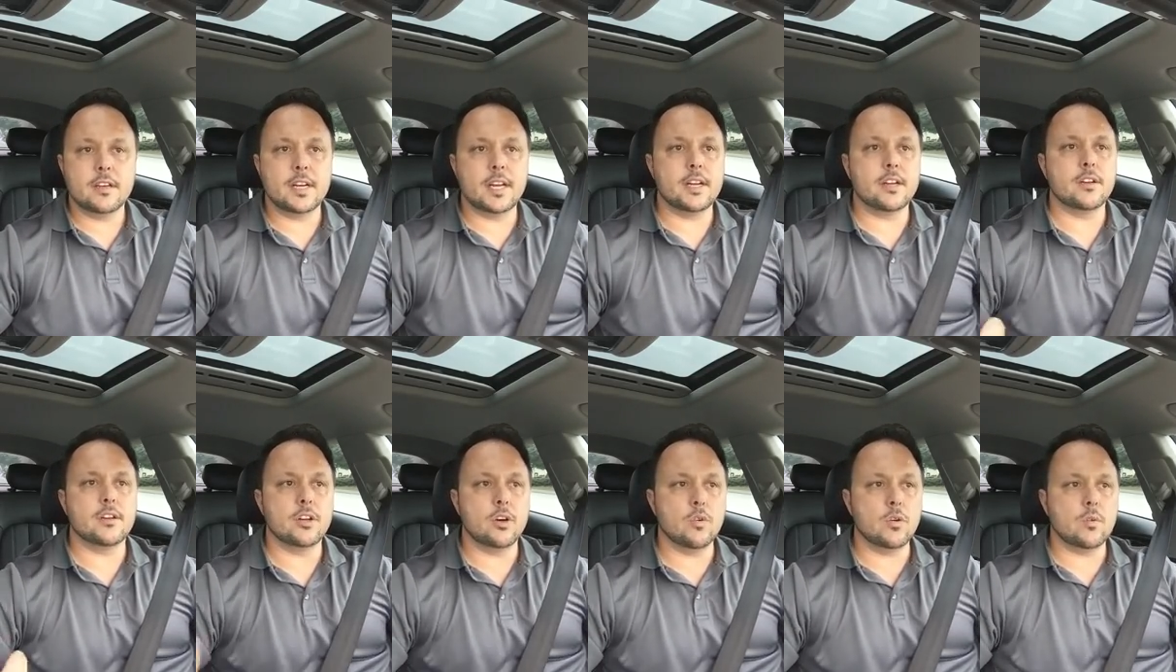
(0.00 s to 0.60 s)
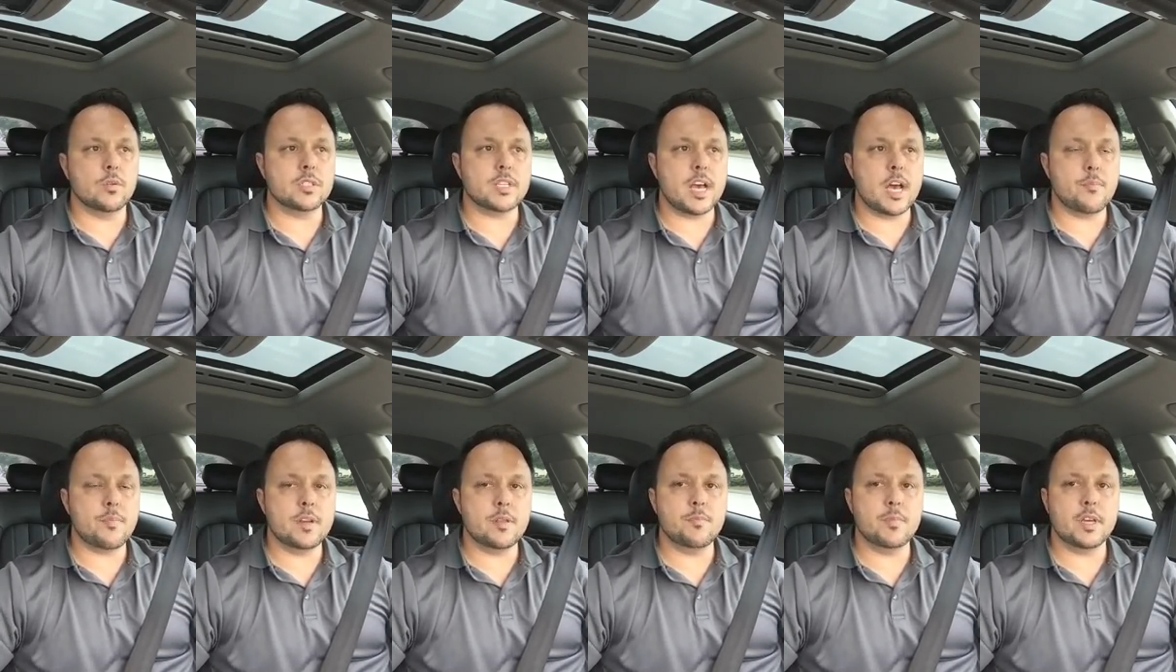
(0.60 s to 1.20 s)
and I didn't know what was
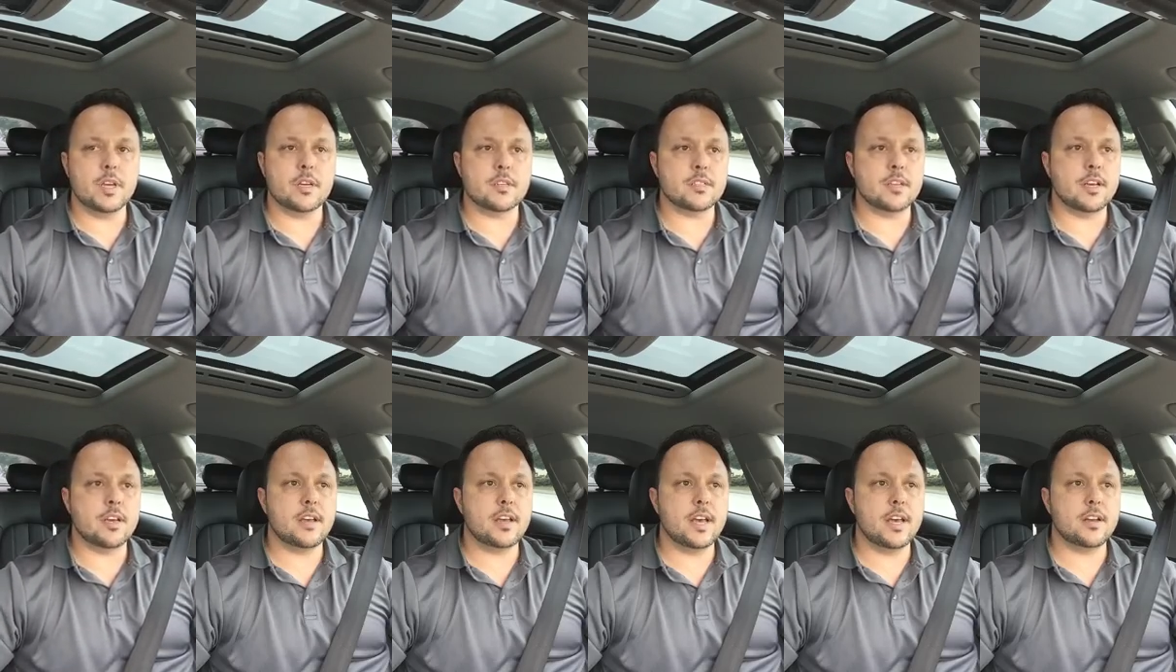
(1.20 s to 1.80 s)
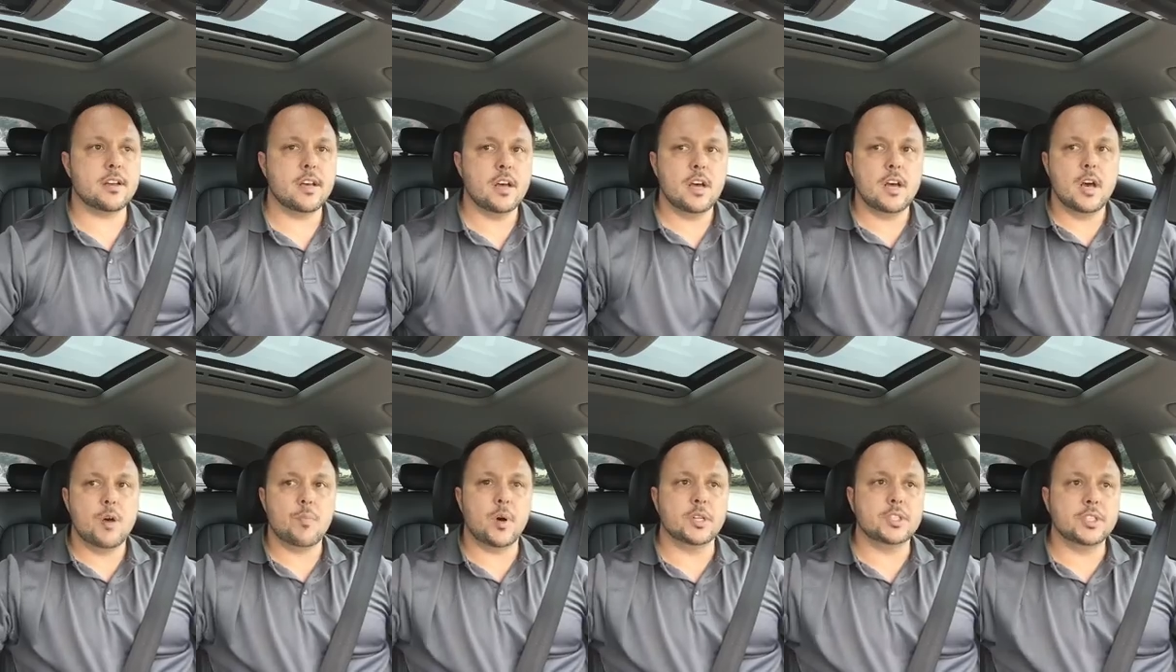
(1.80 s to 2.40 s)
happening because I had
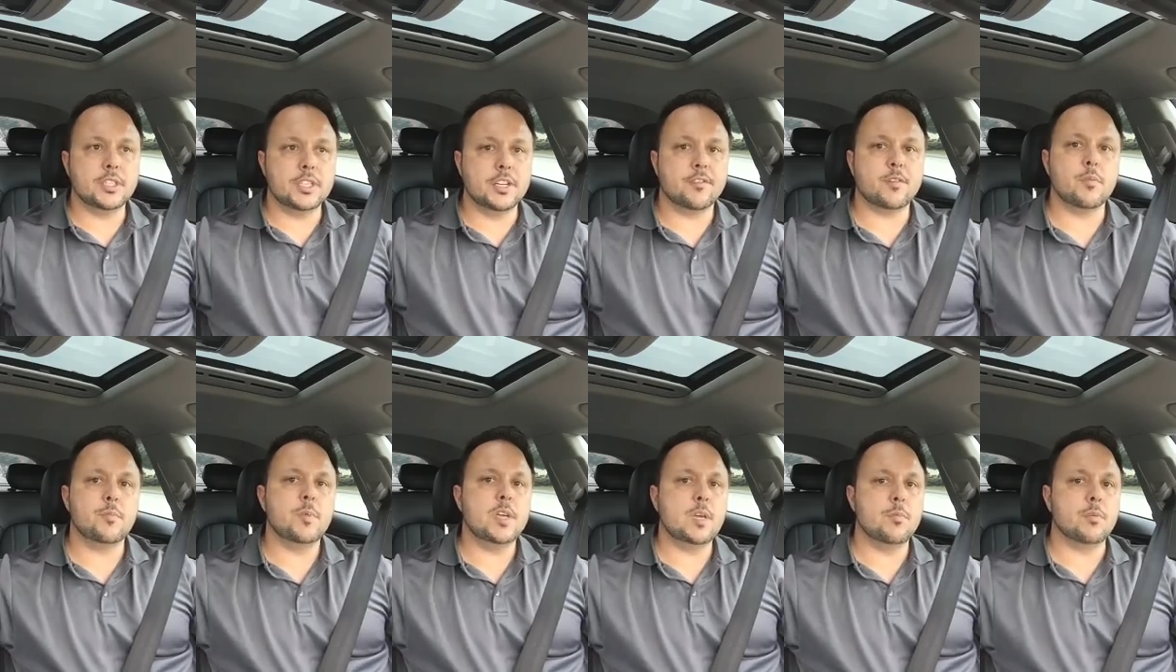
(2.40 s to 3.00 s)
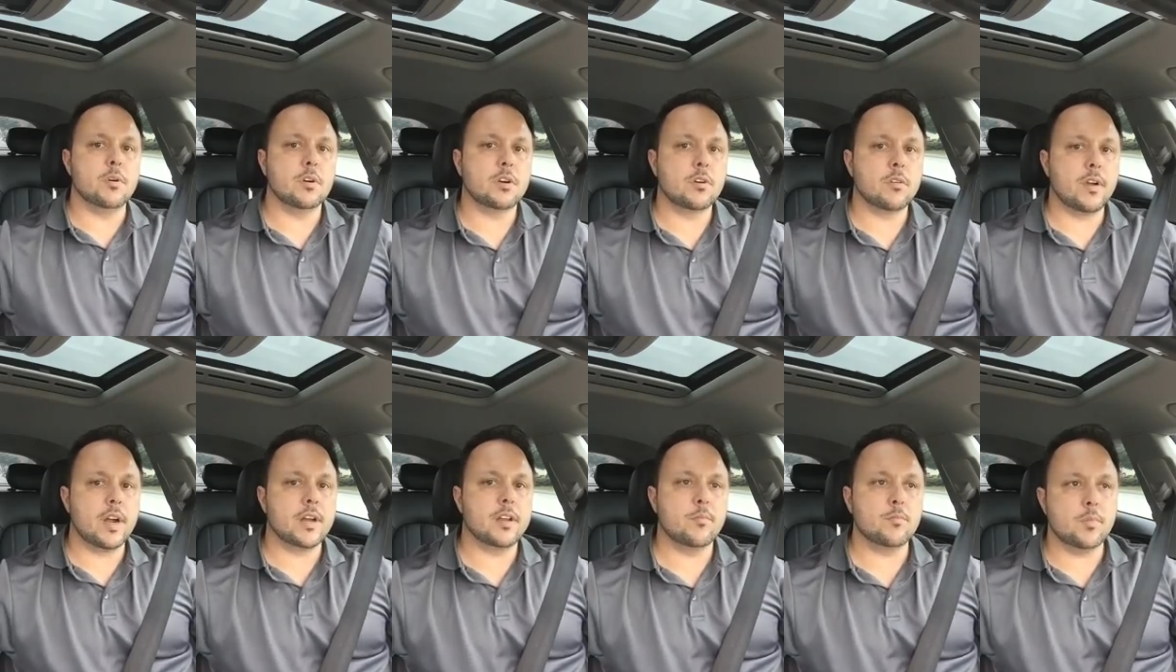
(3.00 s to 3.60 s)
a bunch of different people
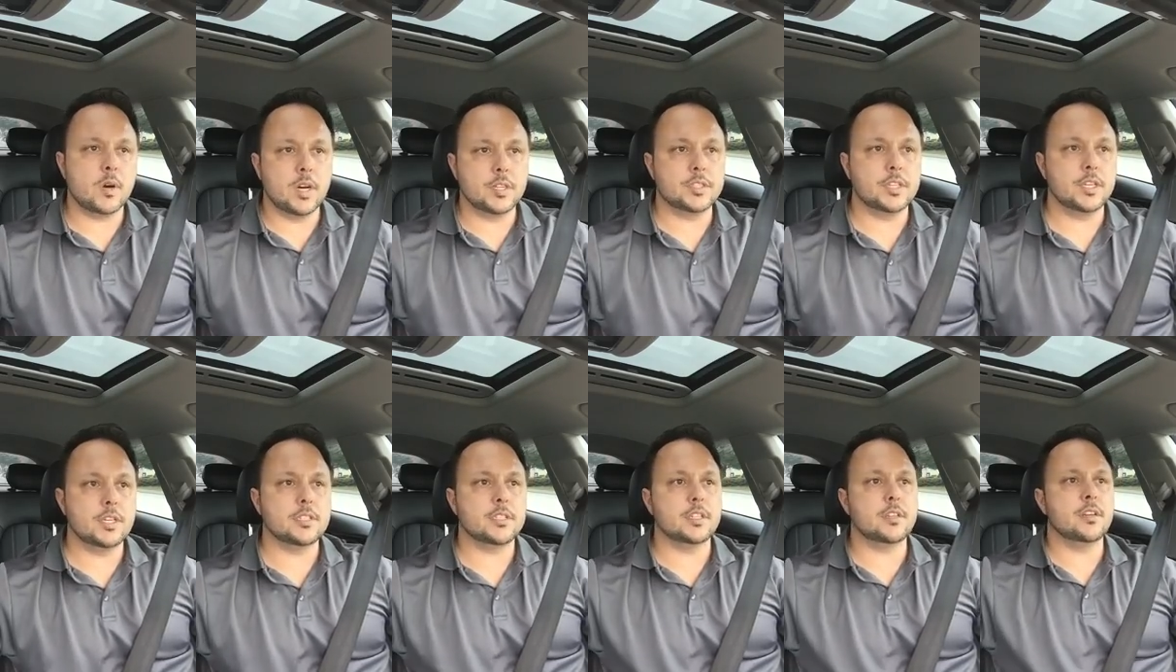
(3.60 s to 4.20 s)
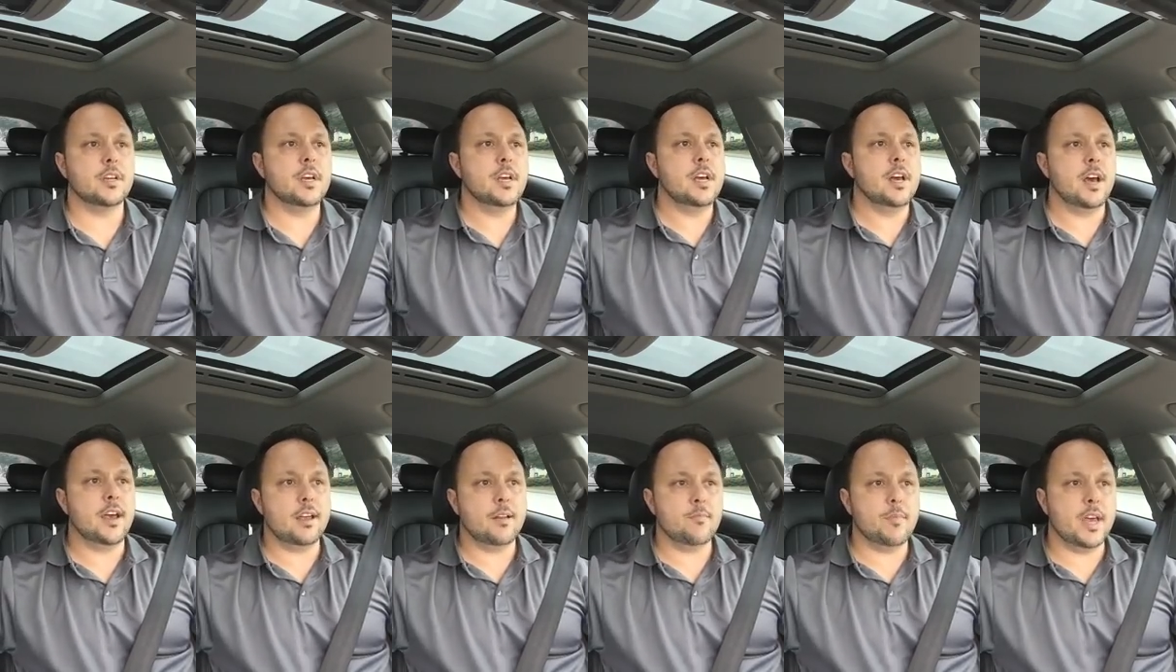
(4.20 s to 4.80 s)
creating budgets and
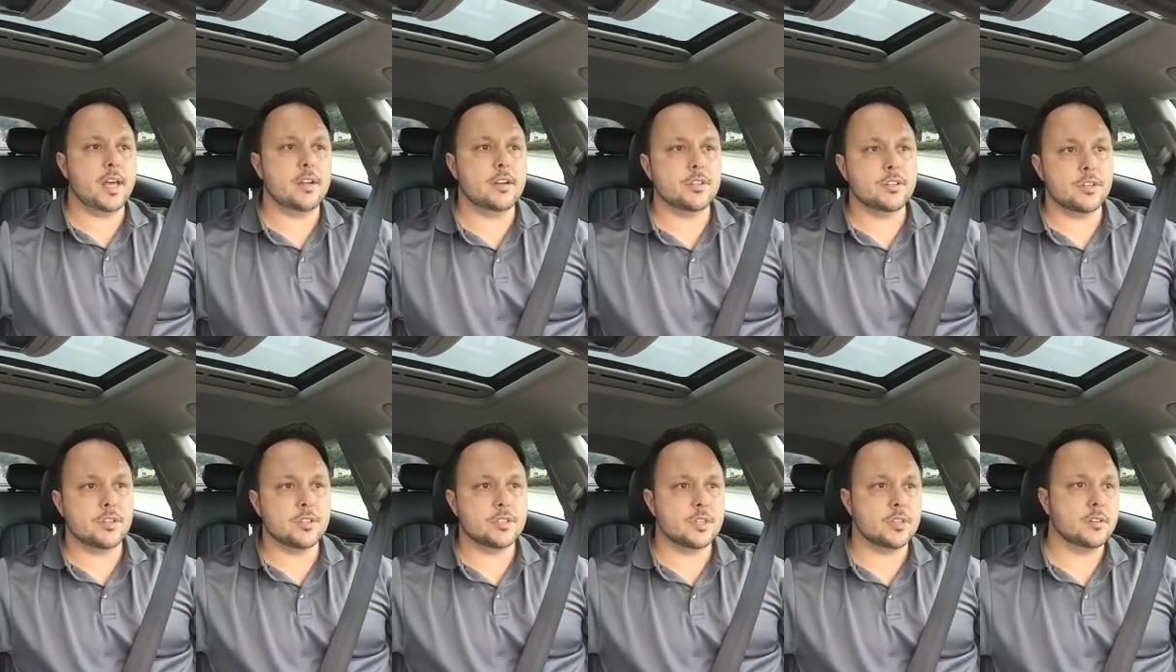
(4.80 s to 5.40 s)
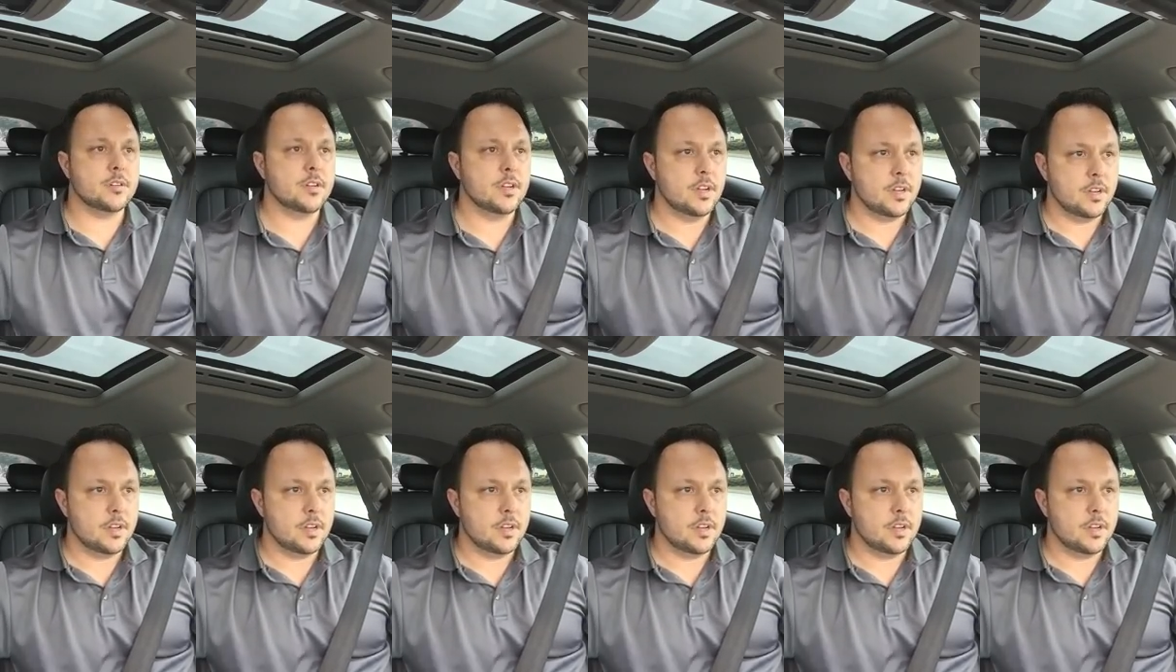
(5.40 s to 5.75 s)
I had managers and